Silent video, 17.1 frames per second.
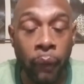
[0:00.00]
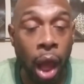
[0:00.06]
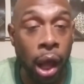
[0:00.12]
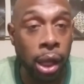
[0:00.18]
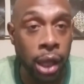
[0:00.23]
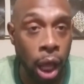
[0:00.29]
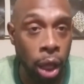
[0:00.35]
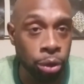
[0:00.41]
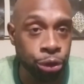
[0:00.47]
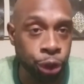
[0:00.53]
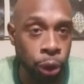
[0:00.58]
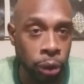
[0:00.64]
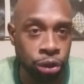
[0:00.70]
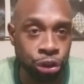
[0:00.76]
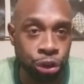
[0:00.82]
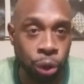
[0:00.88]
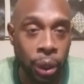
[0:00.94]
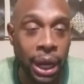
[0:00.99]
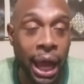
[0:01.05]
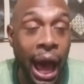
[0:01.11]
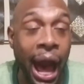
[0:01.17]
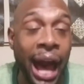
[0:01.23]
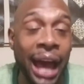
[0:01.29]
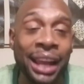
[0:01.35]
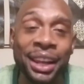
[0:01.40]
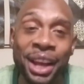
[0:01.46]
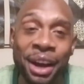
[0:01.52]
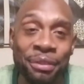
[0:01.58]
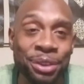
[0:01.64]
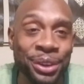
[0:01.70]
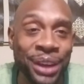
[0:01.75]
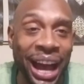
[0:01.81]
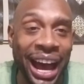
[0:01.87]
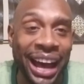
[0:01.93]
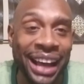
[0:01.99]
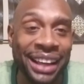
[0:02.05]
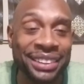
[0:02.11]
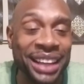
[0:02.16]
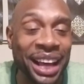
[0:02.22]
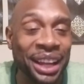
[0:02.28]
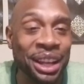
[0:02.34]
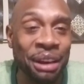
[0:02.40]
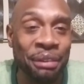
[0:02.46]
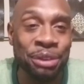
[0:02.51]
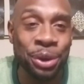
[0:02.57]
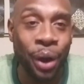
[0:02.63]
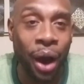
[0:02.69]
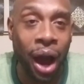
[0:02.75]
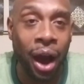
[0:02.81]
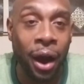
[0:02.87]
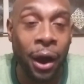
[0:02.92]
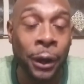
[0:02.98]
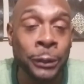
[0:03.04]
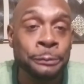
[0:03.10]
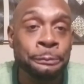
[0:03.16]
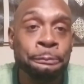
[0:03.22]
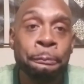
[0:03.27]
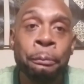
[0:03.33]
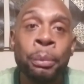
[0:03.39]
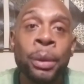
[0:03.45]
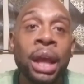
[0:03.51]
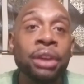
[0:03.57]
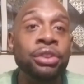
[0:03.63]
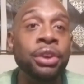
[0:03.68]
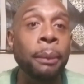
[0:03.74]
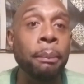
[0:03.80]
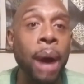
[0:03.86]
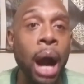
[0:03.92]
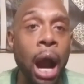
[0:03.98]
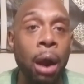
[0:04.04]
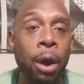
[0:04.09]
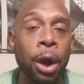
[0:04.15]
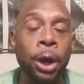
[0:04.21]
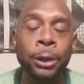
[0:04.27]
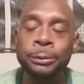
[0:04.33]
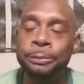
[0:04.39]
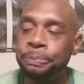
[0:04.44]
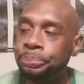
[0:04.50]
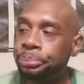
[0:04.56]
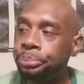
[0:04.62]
a long story short, I love you guys. I love you all. Tomorrow,